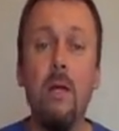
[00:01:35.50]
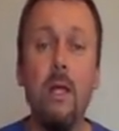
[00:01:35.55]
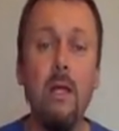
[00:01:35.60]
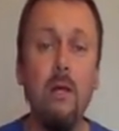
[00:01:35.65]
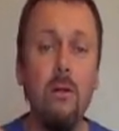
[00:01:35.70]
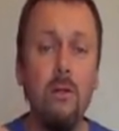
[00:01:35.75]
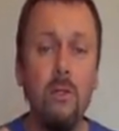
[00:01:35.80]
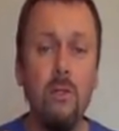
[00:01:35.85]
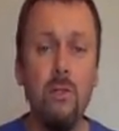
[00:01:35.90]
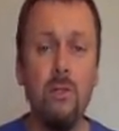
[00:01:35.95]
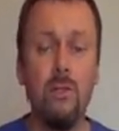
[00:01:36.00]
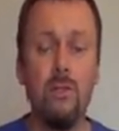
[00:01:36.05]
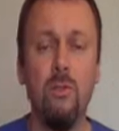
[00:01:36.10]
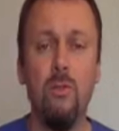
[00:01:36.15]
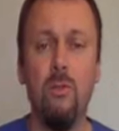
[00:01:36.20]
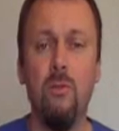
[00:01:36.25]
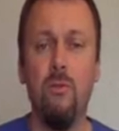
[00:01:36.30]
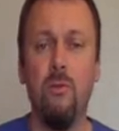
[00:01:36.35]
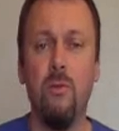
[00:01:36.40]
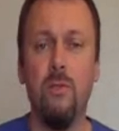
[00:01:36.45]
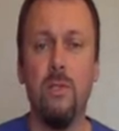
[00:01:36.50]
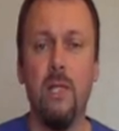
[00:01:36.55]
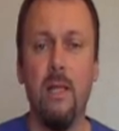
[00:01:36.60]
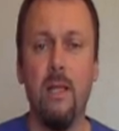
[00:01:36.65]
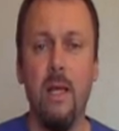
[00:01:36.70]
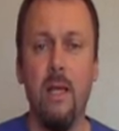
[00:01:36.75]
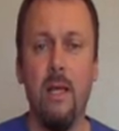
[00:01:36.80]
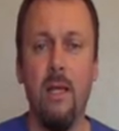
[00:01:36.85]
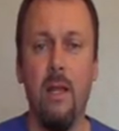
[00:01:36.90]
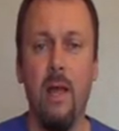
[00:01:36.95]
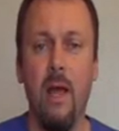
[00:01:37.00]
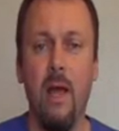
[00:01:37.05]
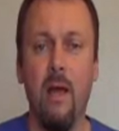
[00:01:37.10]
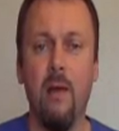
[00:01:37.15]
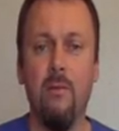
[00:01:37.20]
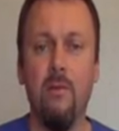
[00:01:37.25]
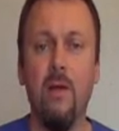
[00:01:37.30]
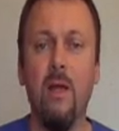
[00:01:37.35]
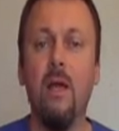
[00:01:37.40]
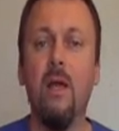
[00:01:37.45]
Introduce the new foods that they can
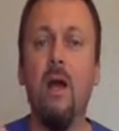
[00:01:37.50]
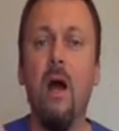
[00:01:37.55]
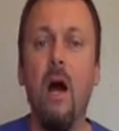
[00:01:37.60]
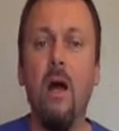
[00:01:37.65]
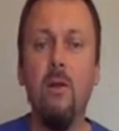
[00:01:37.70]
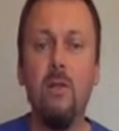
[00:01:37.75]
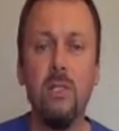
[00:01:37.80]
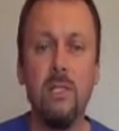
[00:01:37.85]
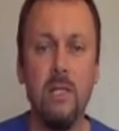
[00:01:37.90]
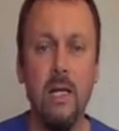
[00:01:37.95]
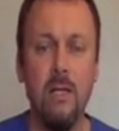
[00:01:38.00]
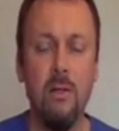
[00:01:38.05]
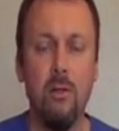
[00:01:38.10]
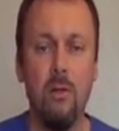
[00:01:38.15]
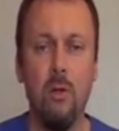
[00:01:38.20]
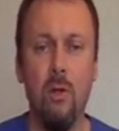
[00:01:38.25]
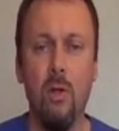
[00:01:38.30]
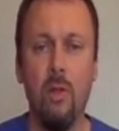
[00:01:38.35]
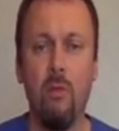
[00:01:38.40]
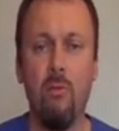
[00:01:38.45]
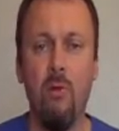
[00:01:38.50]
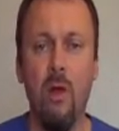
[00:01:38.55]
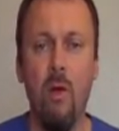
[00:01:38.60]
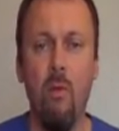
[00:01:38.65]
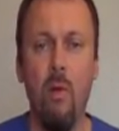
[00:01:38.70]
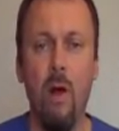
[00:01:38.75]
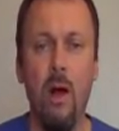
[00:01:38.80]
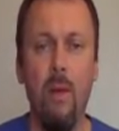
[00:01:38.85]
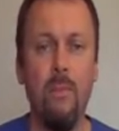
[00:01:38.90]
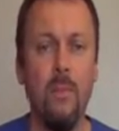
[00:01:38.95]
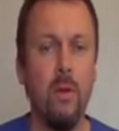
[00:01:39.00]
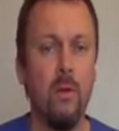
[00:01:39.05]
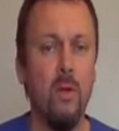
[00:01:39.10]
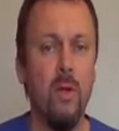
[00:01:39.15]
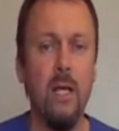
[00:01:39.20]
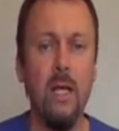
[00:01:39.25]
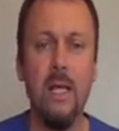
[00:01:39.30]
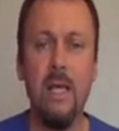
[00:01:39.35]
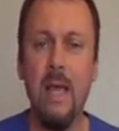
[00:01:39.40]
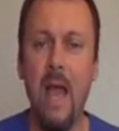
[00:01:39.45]
have. Understand they're going to throw up, they're
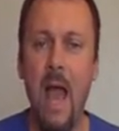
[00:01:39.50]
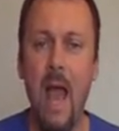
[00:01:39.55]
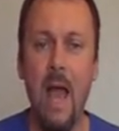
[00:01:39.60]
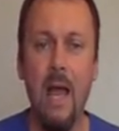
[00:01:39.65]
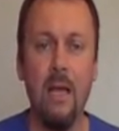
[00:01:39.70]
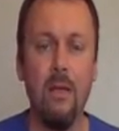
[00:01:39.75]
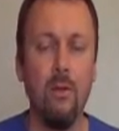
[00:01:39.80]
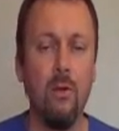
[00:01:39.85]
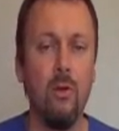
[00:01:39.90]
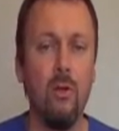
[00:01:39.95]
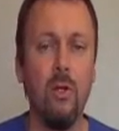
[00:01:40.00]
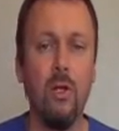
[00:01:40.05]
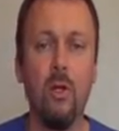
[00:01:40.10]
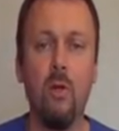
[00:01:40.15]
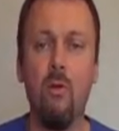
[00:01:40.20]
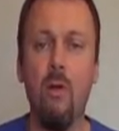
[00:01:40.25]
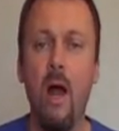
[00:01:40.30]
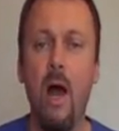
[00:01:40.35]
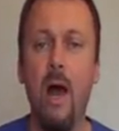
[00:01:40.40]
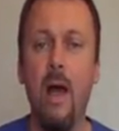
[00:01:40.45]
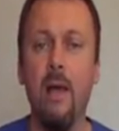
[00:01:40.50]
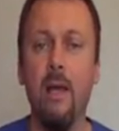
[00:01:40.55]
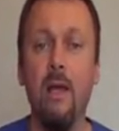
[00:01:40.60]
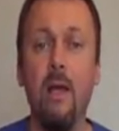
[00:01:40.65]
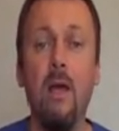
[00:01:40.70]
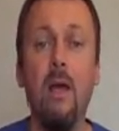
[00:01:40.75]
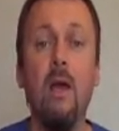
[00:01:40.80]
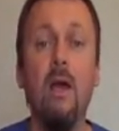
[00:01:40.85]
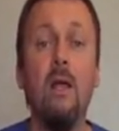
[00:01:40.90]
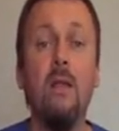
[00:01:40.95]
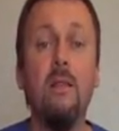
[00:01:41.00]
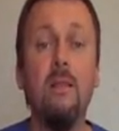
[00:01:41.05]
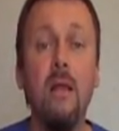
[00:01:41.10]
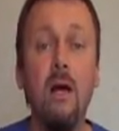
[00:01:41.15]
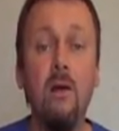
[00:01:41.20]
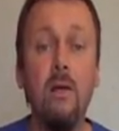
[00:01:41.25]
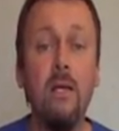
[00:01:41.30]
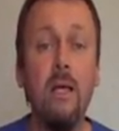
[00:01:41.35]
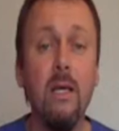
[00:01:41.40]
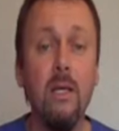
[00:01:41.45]
going to gag, they're going to cry.
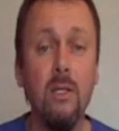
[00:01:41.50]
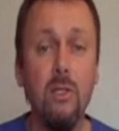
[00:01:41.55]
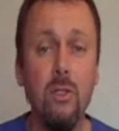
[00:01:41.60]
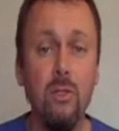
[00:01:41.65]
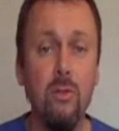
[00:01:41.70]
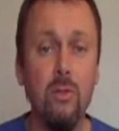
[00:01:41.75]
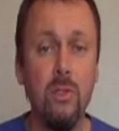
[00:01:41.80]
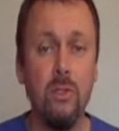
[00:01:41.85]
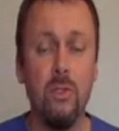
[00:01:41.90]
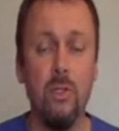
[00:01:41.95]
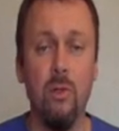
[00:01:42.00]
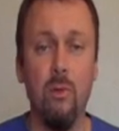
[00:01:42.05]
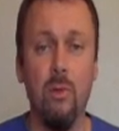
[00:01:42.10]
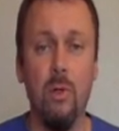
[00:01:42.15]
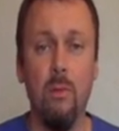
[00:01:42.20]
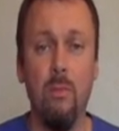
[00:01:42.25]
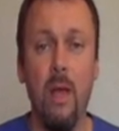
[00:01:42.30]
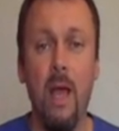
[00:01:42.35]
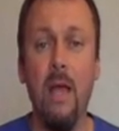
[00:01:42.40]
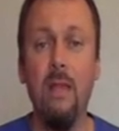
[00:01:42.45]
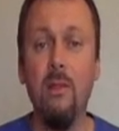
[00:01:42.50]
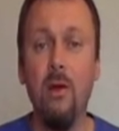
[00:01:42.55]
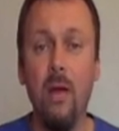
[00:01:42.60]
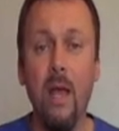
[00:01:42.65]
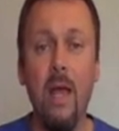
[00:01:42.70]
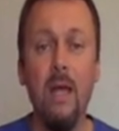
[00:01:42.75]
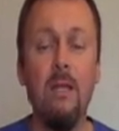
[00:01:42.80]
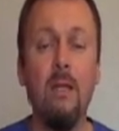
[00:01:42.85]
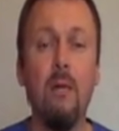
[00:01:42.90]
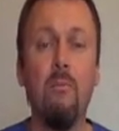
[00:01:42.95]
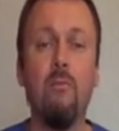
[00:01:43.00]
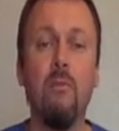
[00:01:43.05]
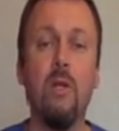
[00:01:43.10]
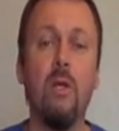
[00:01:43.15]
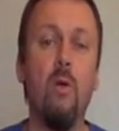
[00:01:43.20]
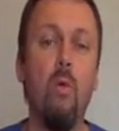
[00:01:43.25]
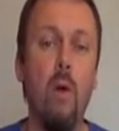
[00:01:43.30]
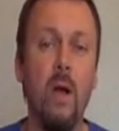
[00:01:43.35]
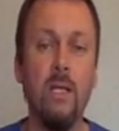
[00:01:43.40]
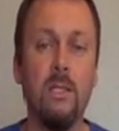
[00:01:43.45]
They'll get used to them, and they'll end up
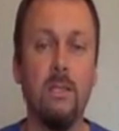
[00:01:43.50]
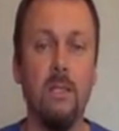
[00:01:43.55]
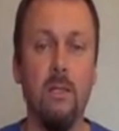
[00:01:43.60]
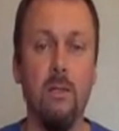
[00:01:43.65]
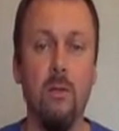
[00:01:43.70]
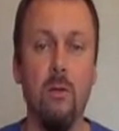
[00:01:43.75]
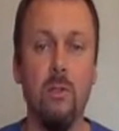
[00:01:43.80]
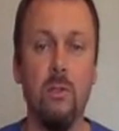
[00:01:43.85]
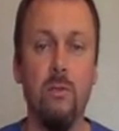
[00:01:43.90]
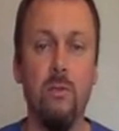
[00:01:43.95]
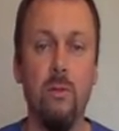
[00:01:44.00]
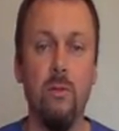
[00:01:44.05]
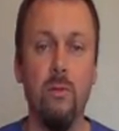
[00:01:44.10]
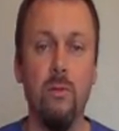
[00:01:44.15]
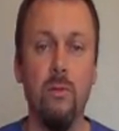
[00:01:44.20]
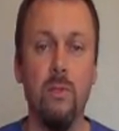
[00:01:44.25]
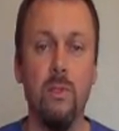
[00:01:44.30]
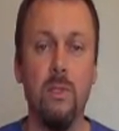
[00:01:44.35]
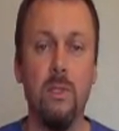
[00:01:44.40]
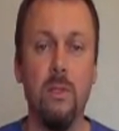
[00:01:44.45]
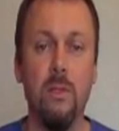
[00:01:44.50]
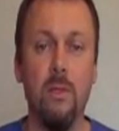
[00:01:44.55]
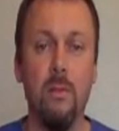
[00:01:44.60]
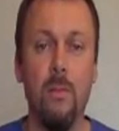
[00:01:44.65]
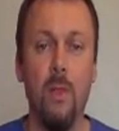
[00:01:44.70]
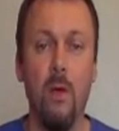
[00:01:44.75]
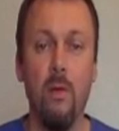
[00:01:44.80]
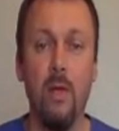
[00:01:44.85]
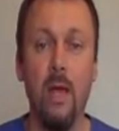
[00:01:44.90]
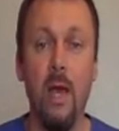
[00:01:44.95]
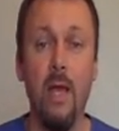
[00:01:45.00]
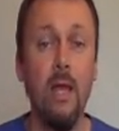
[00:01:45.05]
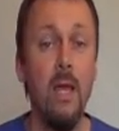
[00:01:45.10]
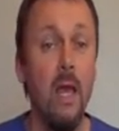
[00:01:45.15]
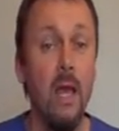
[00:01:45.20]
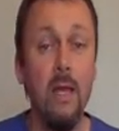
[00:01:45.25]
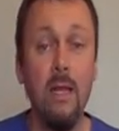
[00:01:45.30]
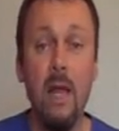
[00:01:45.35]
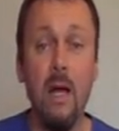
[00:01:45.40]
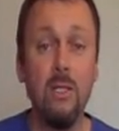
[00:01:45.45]
requesting those foods. Okay?
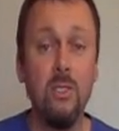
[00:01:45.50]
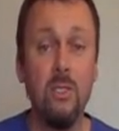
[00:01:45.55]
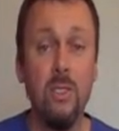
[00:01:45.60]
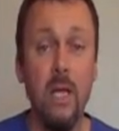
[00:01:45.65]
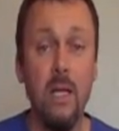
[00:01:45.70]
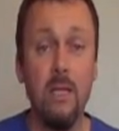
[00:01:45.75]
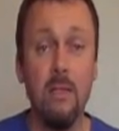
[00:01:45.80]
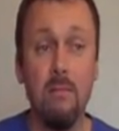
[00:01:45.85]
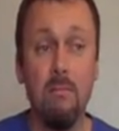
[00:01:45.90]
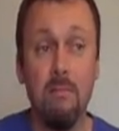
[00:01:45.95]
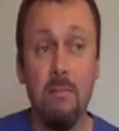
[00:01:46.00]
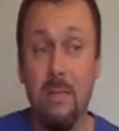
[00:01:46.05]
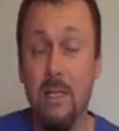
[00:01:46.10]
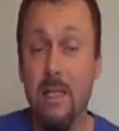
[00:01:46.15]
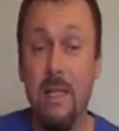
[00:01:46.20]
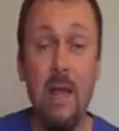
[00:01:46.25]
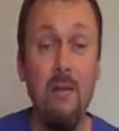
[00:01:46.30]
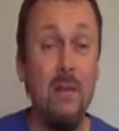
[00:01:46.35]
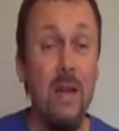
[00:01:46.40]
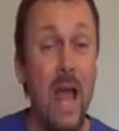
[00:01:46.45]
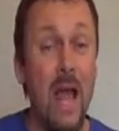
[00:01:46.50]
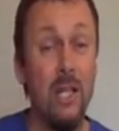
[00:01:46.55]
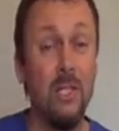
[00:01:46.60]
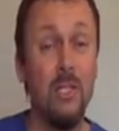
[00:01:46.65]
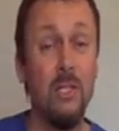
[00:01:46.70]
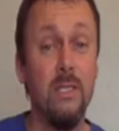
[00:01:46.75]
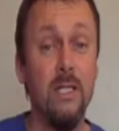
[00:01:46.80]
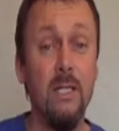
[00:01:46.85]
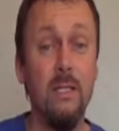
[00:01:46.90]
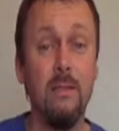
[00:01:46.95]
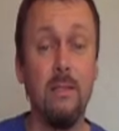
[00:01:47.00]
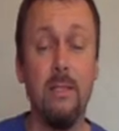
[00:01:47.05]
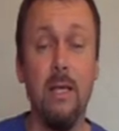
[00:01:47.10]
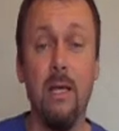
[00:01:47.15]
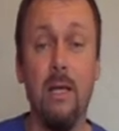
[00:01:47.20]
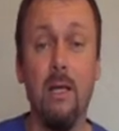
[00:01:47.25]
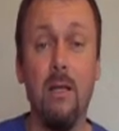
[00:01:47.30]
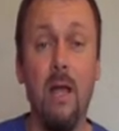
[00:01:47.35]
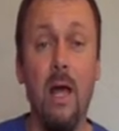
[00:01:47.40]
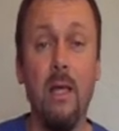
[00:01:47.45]
Now, Jake never actually did
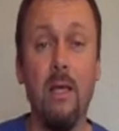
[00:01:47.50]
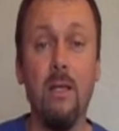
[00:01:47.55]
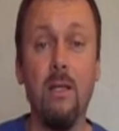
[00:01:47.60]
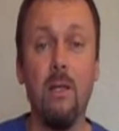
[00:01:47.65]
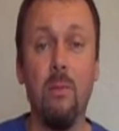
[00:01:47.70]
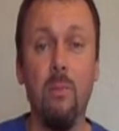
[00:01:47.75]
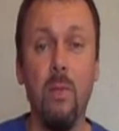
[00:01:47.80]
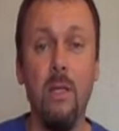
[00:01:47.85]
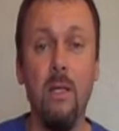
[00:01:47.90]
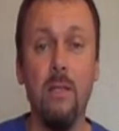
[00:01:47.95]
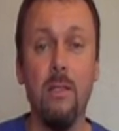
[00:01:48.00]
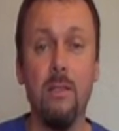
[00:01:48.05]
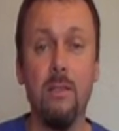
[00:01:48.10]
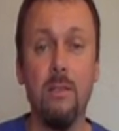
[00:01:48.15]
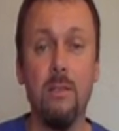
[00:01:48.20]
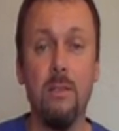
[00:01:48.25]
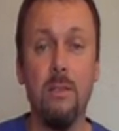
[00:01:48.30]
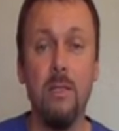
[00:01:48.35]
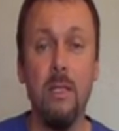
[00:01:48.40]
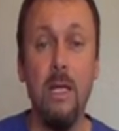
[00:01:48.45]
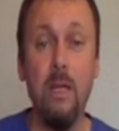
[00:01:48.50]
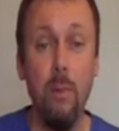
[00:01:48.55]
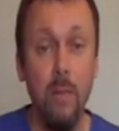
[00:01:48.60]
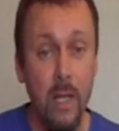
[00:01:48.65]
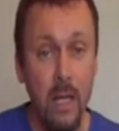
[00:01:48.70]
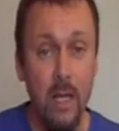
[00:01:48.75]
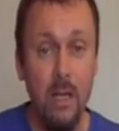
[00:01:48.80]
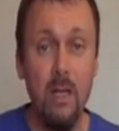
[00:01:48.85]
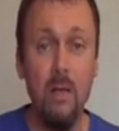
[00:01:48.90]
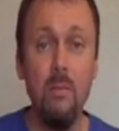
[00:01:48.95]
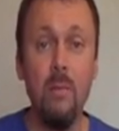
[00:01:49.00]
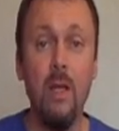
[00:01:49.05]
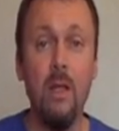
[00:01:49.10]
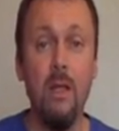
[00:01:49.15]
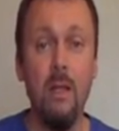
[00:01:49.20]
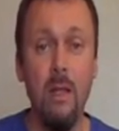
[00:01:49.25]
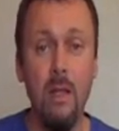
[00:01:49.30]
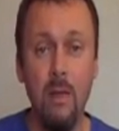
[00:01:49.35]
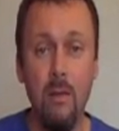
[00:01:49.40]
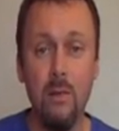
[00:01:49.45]
take a liking to peas. He would eat them, and
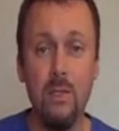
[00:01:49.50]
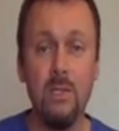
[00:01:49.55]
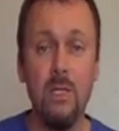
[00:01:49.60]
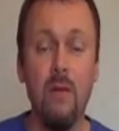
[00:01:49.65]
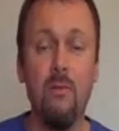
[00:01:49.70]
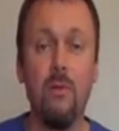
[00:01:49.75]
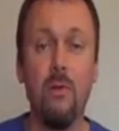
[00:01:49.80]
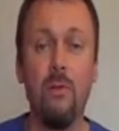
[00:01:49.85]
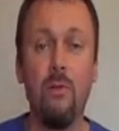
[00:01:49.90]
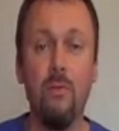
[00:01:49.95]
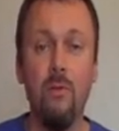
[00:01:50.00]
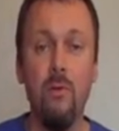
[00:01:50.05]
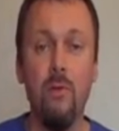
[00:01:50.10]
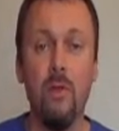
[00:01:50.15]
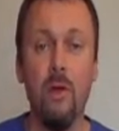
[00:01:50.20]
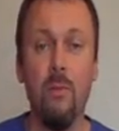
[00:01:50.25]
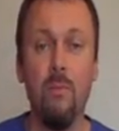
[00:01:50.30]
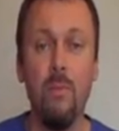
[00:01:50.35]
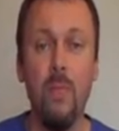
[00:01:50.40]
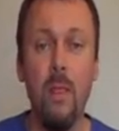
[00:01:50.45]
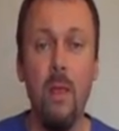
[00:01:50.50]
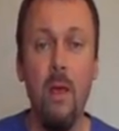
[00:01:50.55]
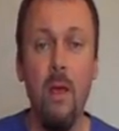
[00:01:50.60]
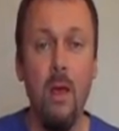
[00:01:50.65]
he would suffer through them.